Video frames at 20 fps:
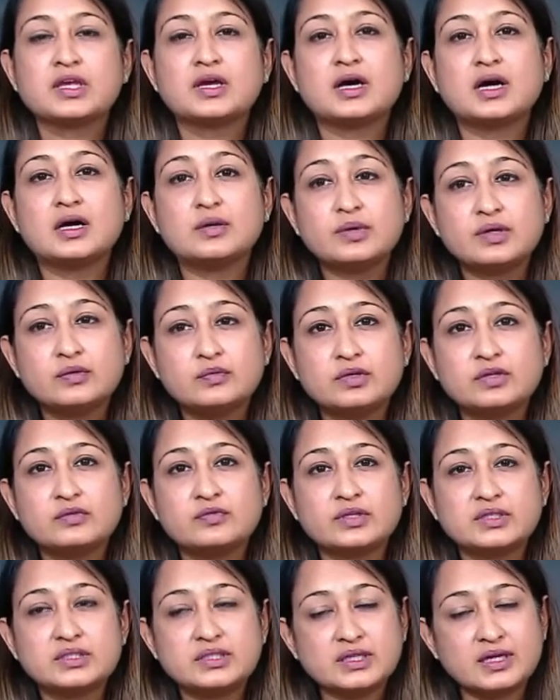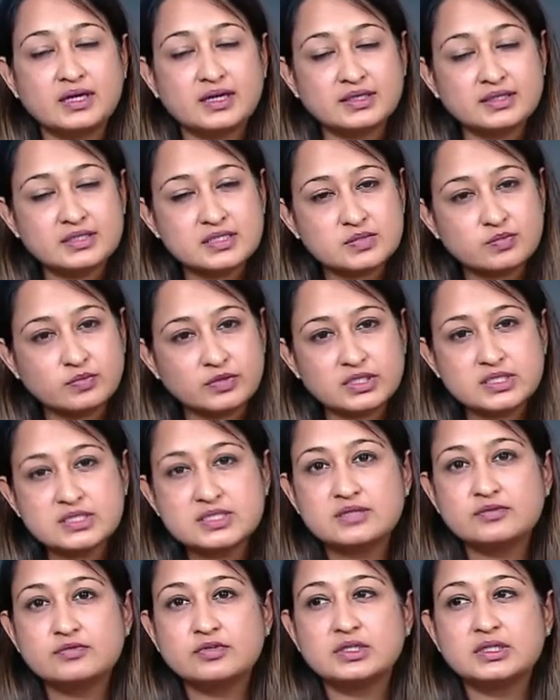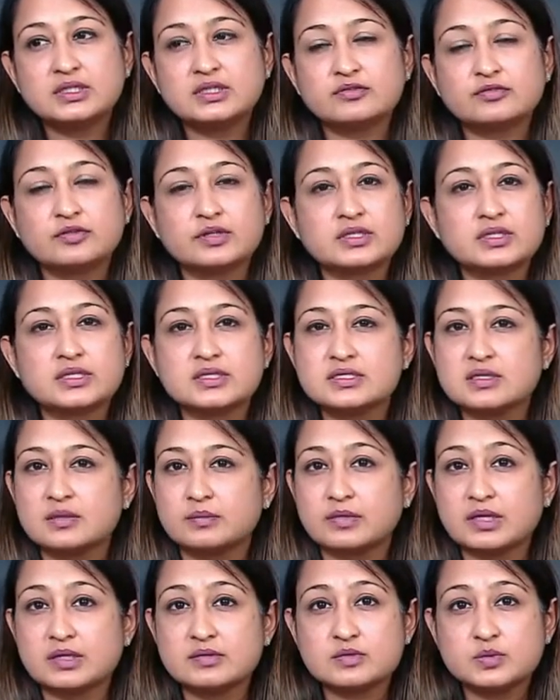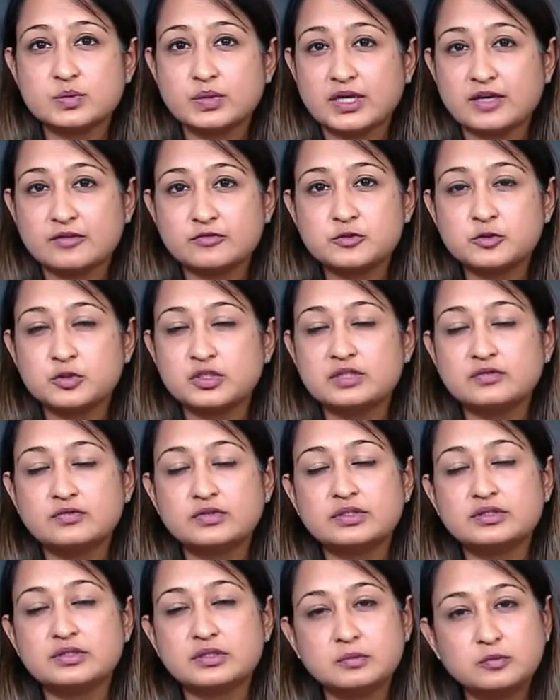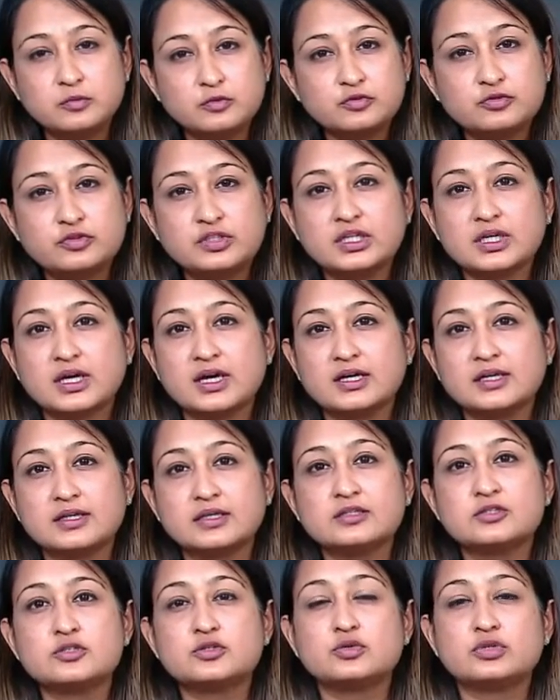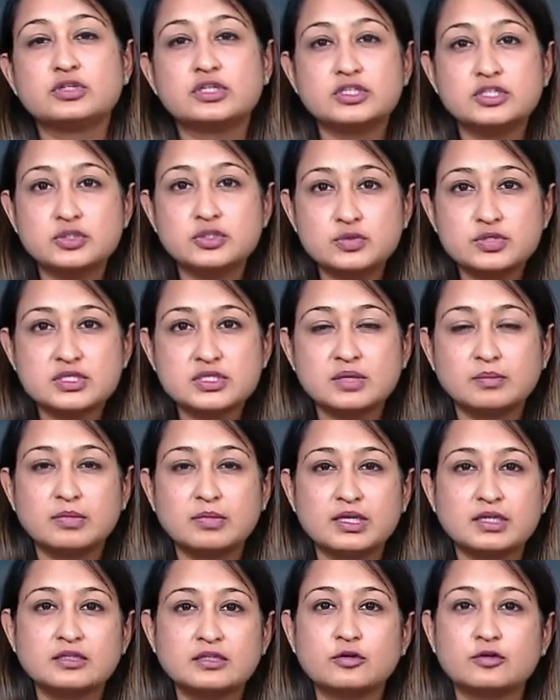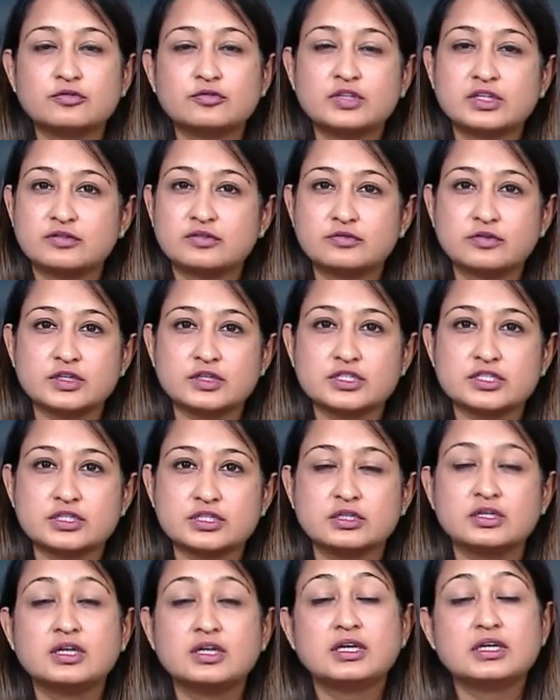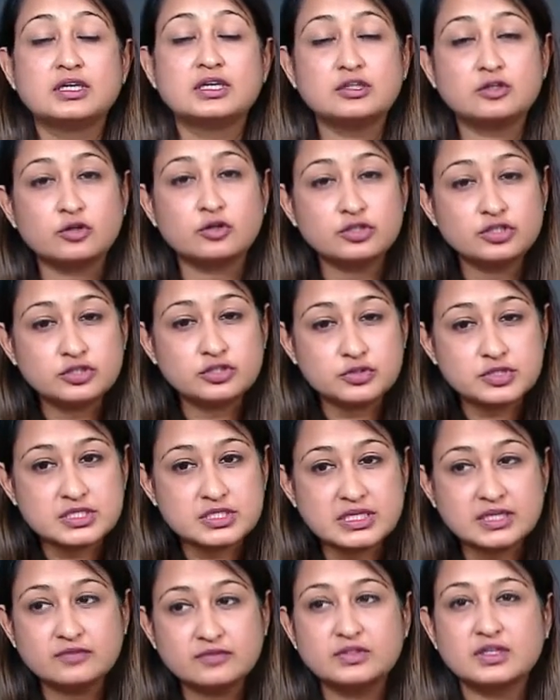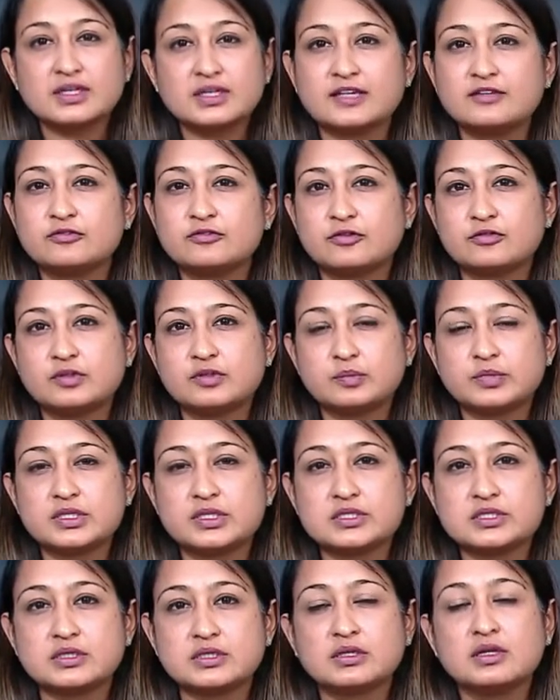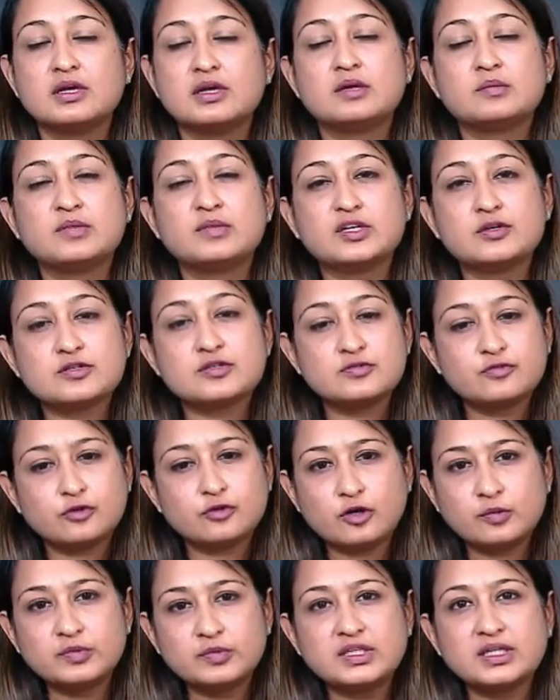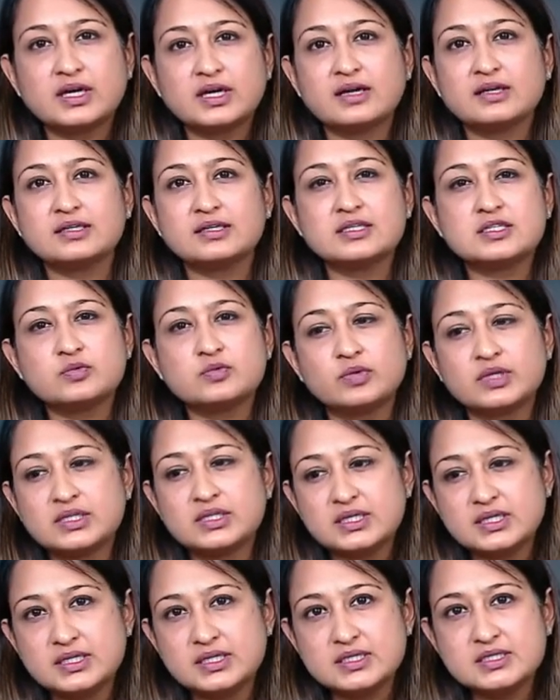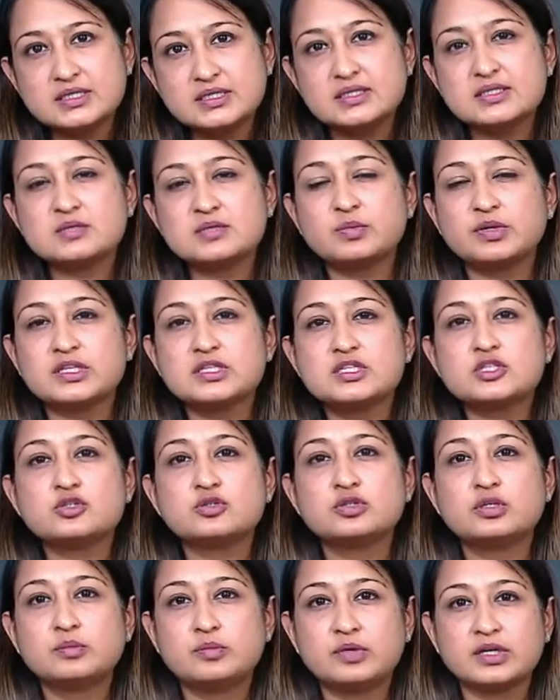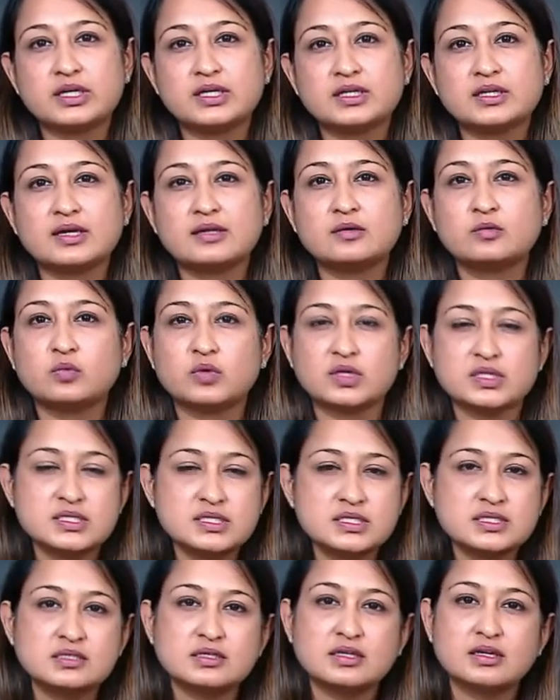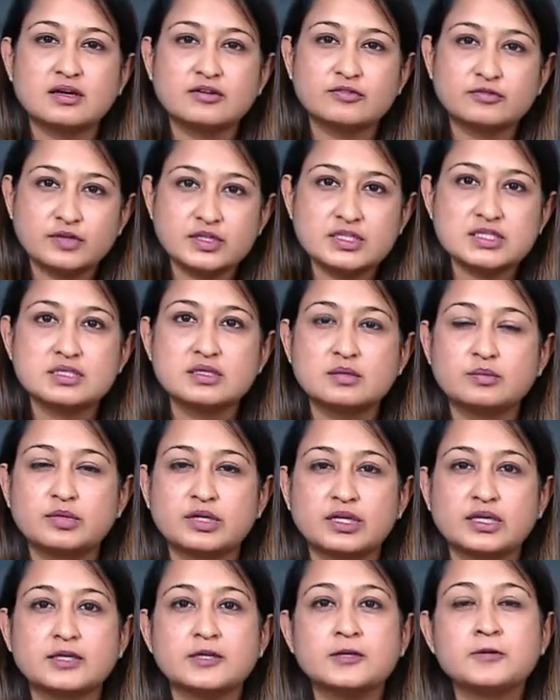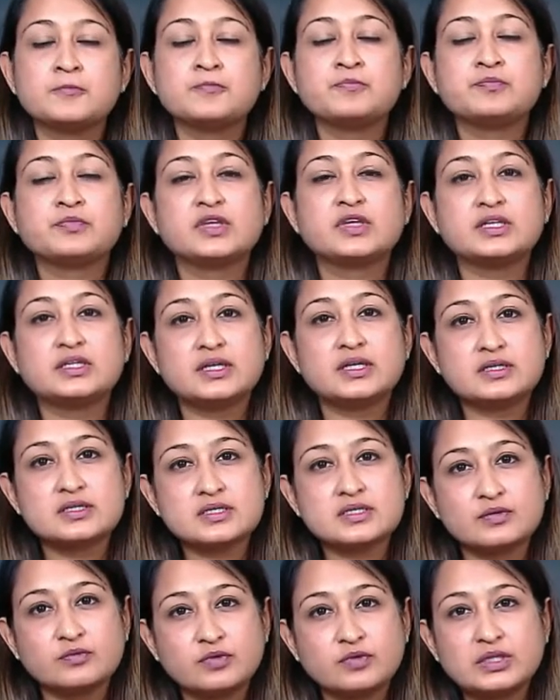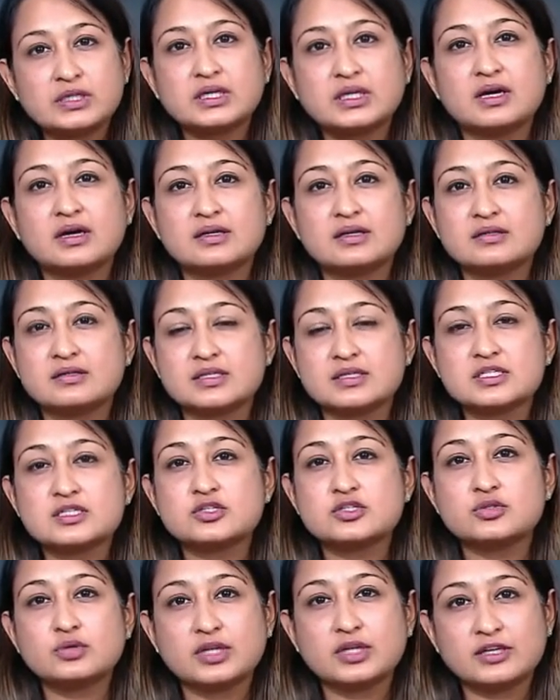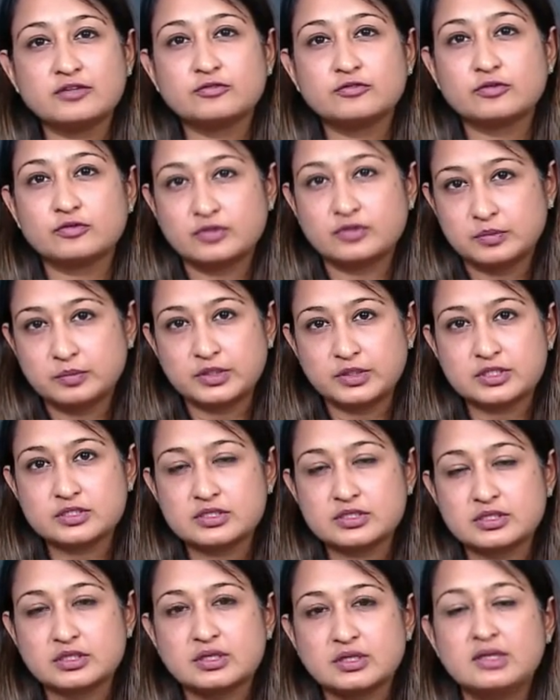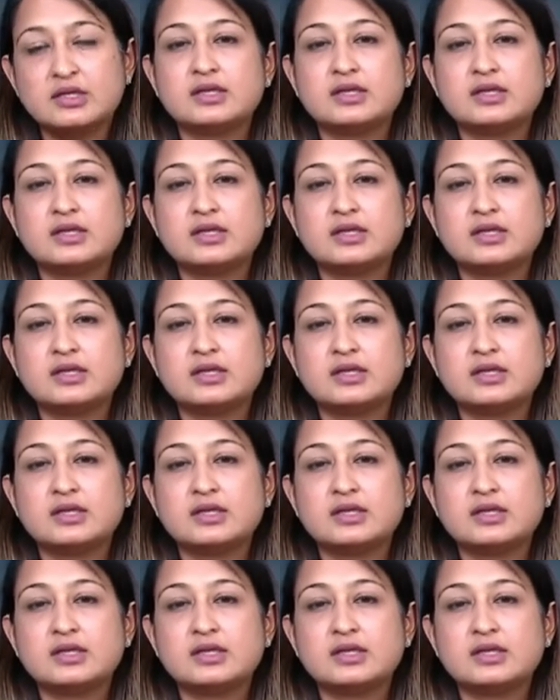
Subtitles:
However, when the eye is very severely affected, sometimes we have to even remove the eye to reduce the bulk of the infection in order to save the life of the patient, because from the eye it very easily spreads to the brain, and once it affects the brain, there is a very high risk to life of the patient.